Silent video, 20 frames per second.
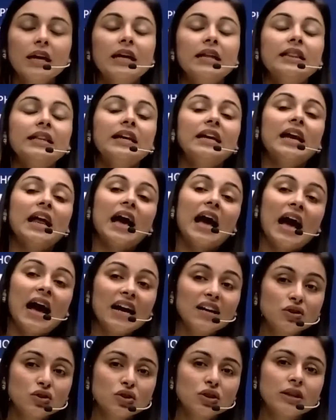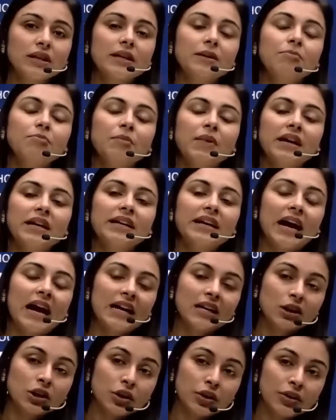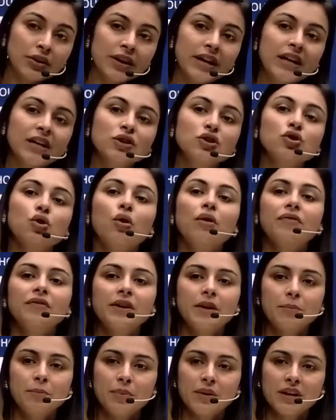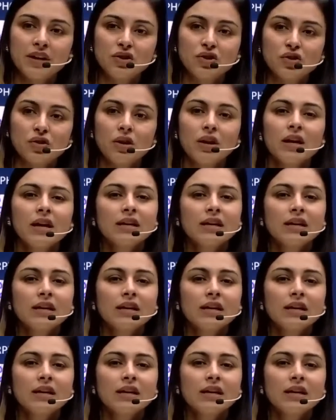They'll actually melt at a range of temperature.